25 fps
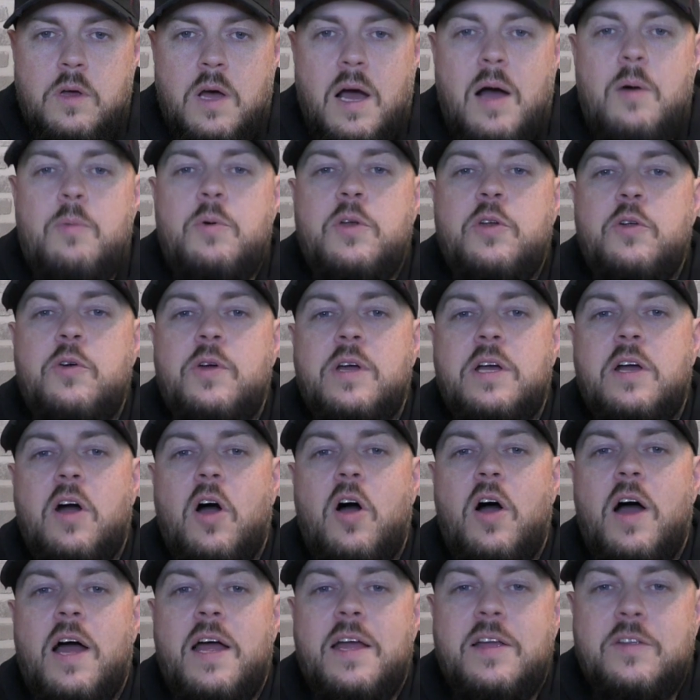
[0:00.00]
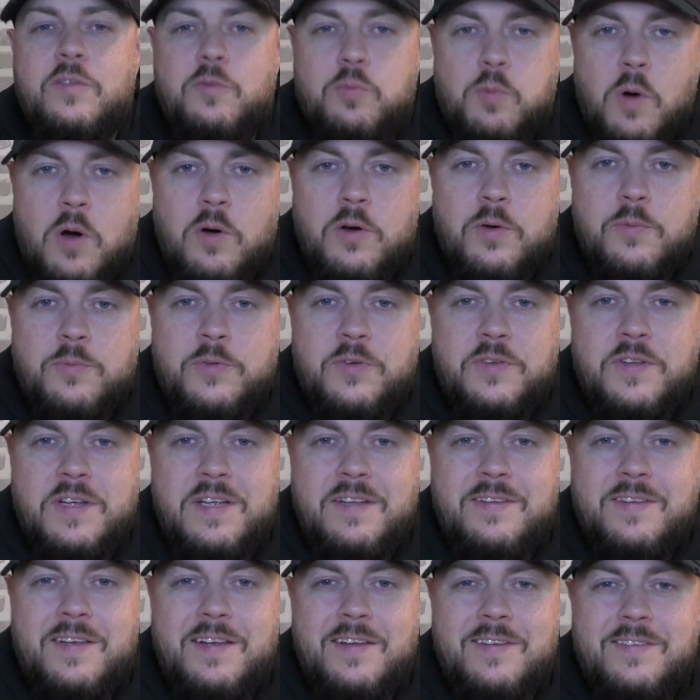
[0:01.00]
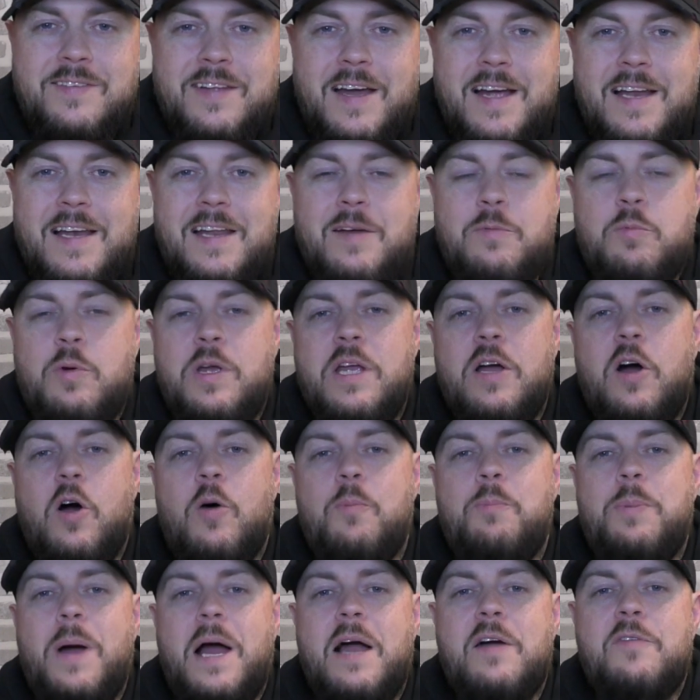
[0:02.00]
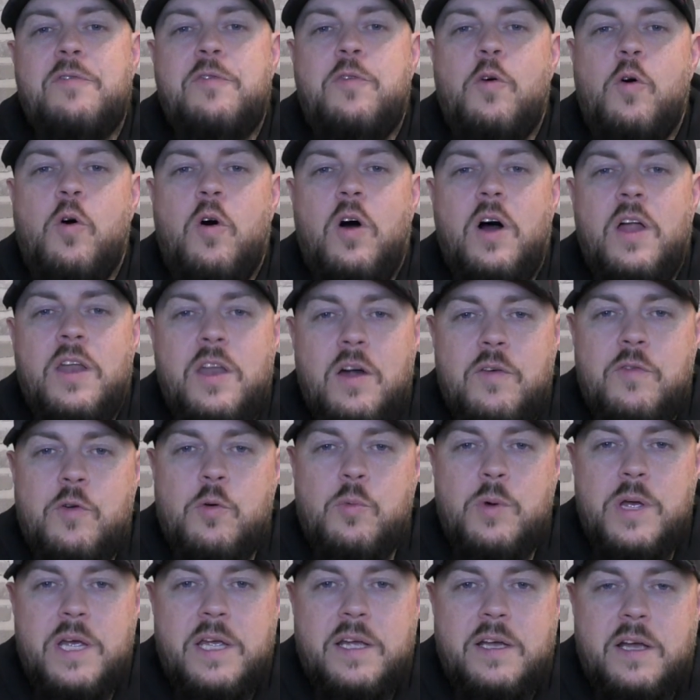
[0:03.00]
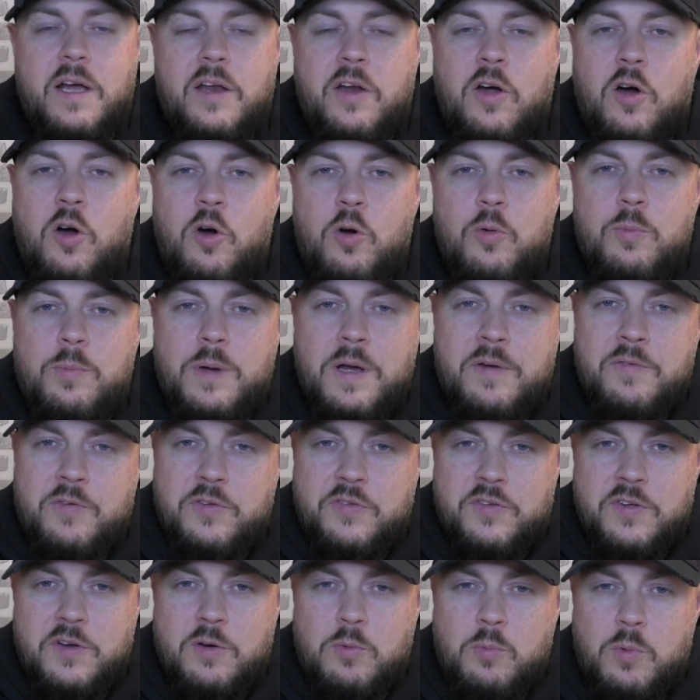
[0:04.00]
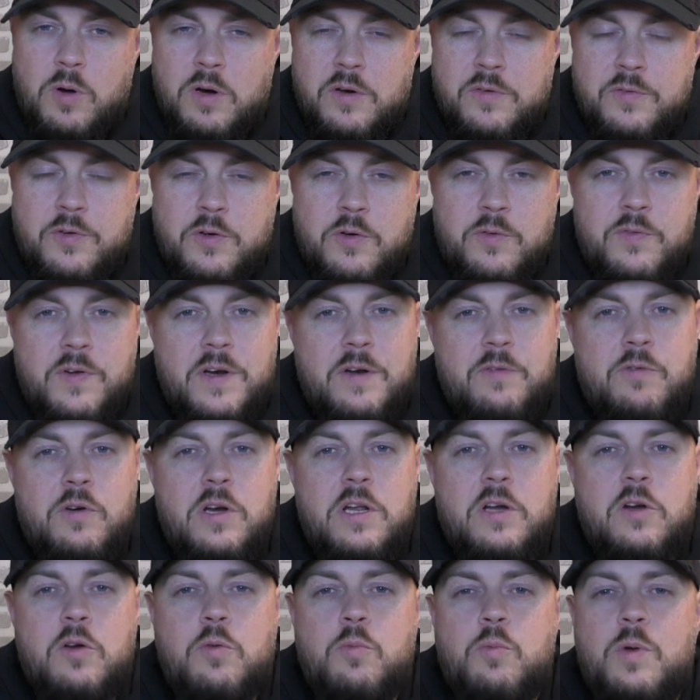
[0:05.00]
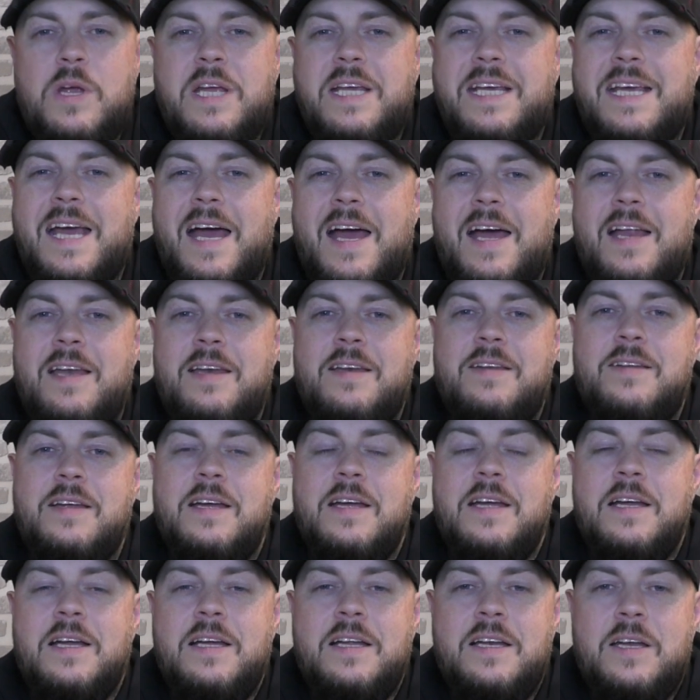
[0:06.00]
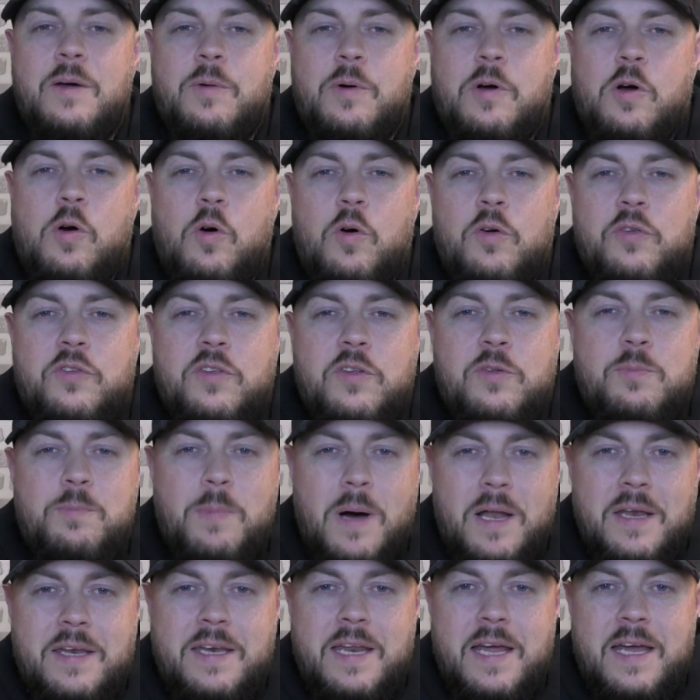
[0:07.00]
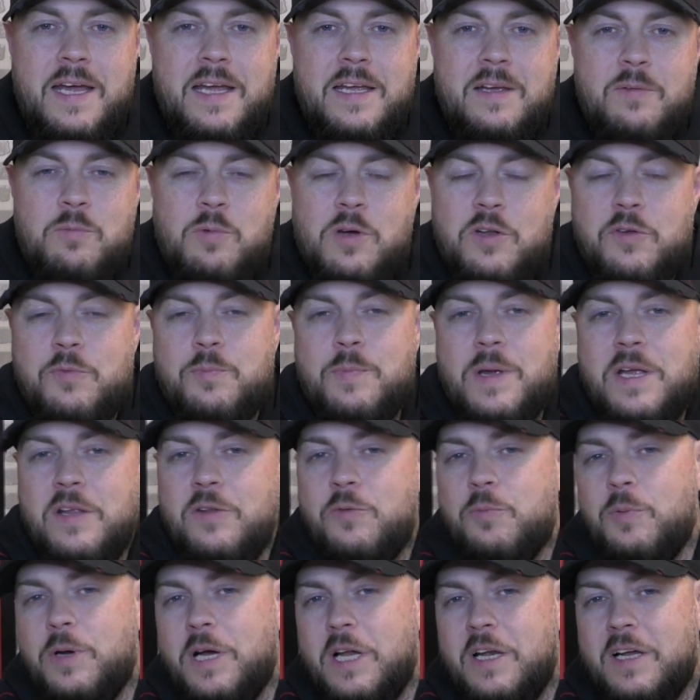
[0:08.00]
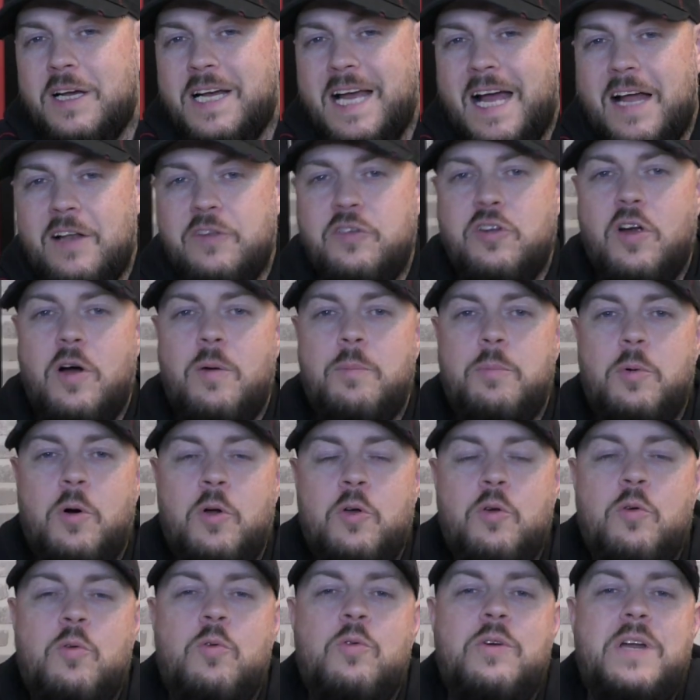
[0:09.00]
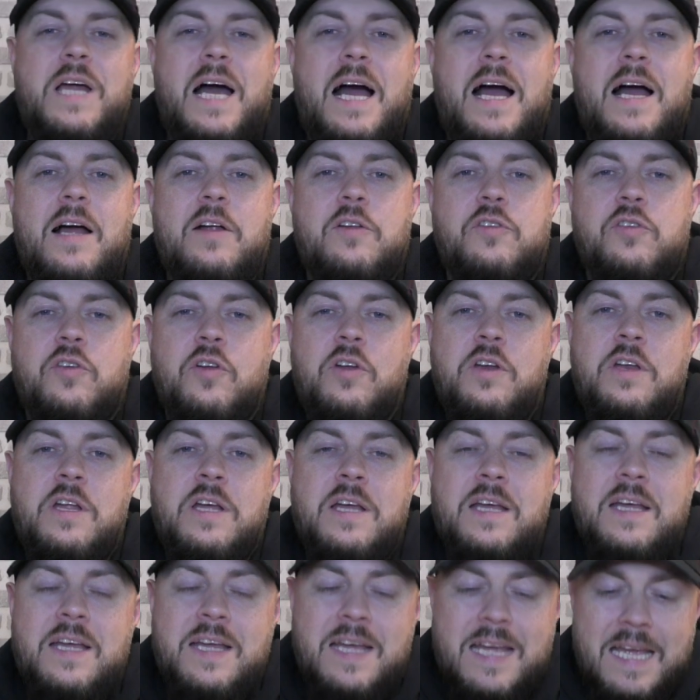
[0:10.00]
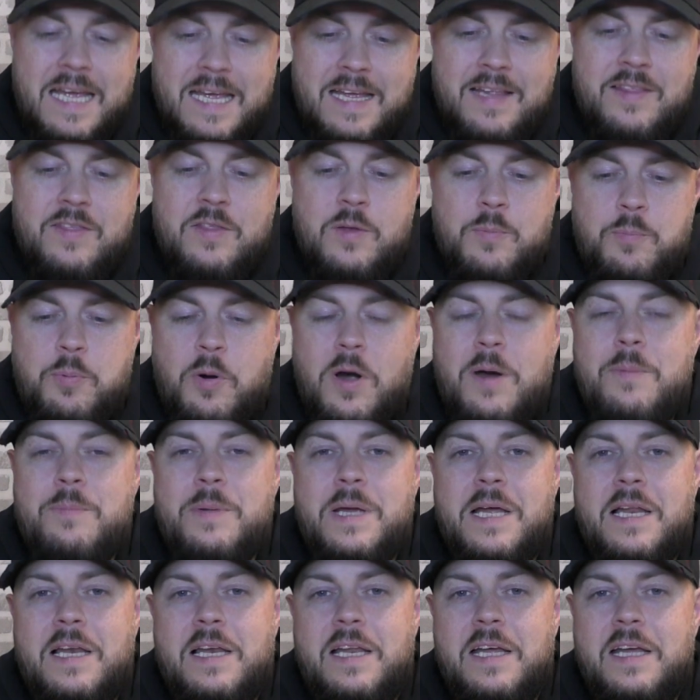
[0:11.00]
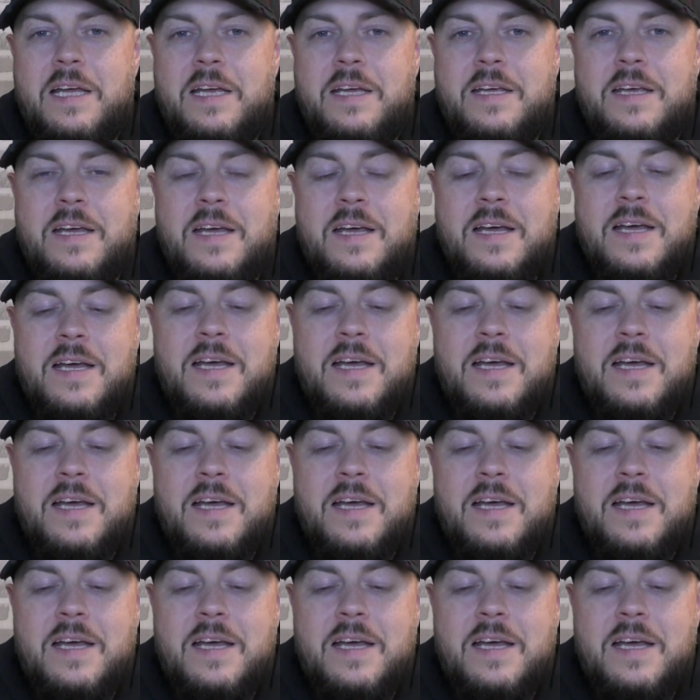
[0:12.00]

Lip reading: How we doing, guys? Welcome to DT's Daily. We are back for another week, and I hope every single one of you have had a really good weekend. Now, of course, it's Monday, which means we're going to catch up on all the action in the Premier League.